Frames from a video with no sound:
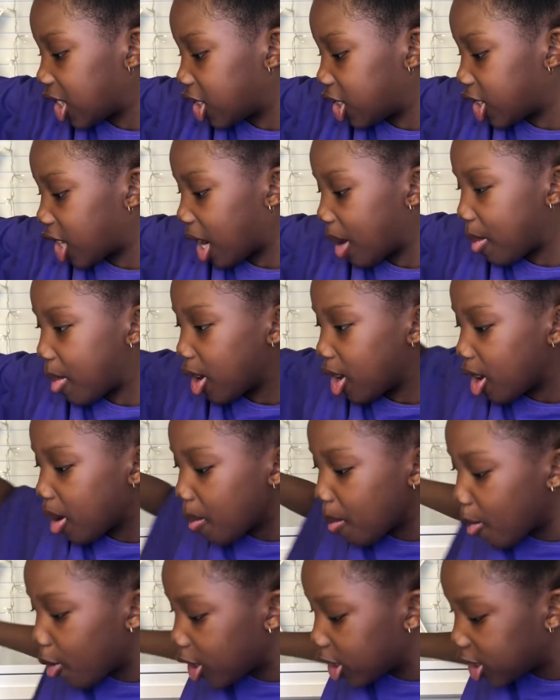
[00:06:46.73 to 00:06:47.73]
shea
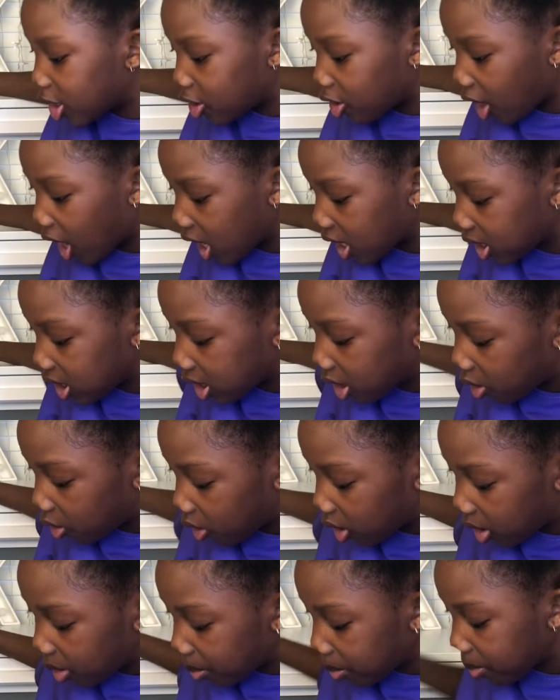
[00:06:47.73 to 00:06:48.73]
butter moisturize
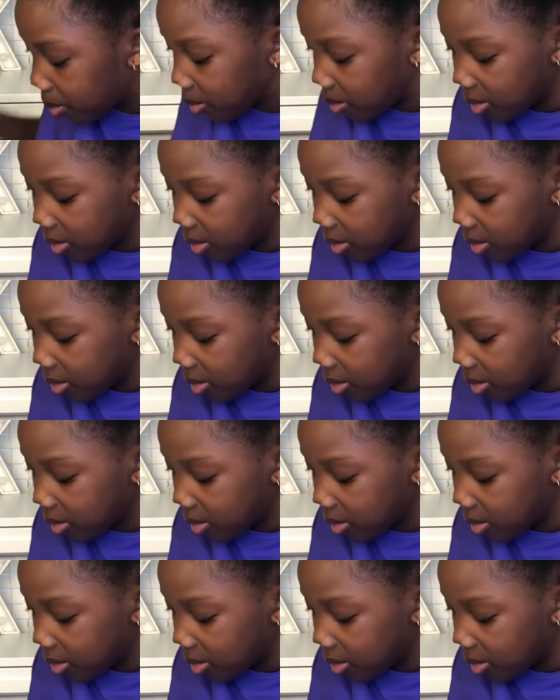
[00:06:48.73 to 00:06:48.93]
cream.